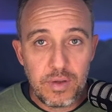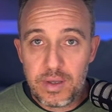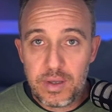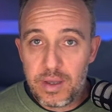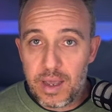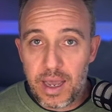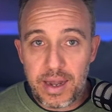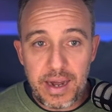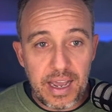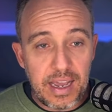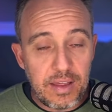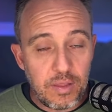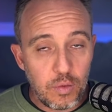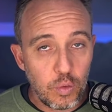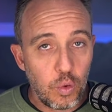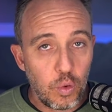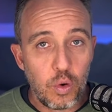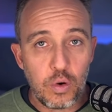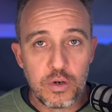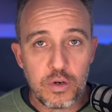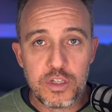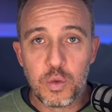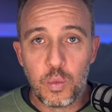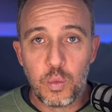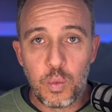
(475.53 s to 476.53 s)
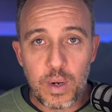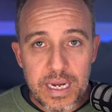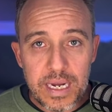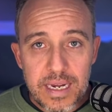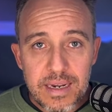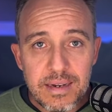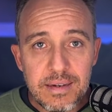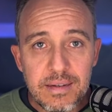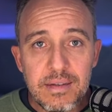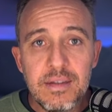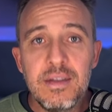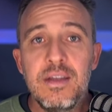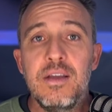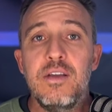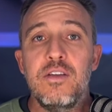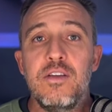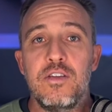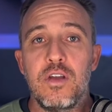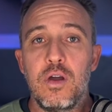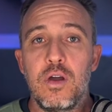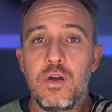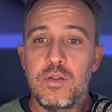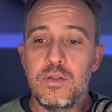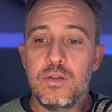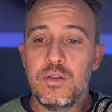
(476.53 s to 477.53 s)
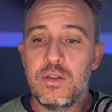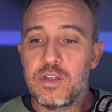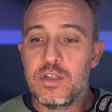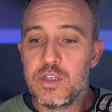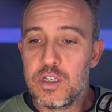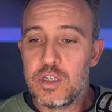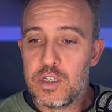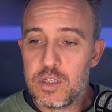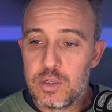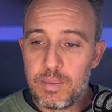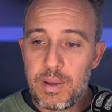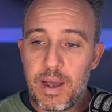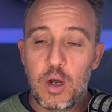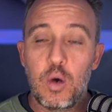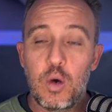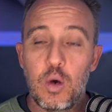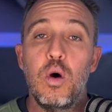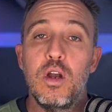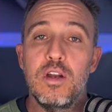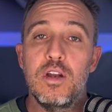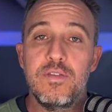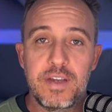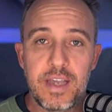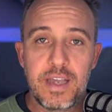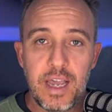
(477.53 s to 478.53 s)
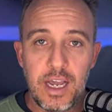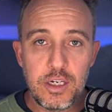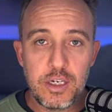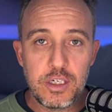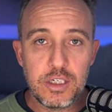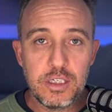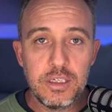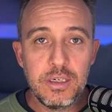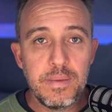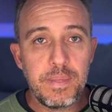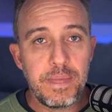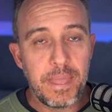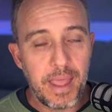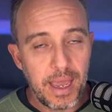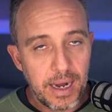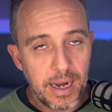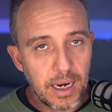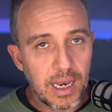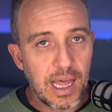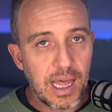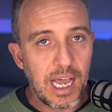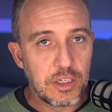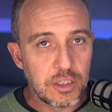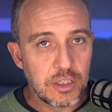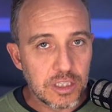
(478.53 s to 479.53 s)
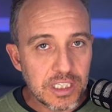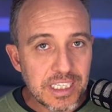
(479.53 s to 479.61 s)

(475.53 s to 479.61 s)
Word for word: and either or it's a win. So this is about qualification and largely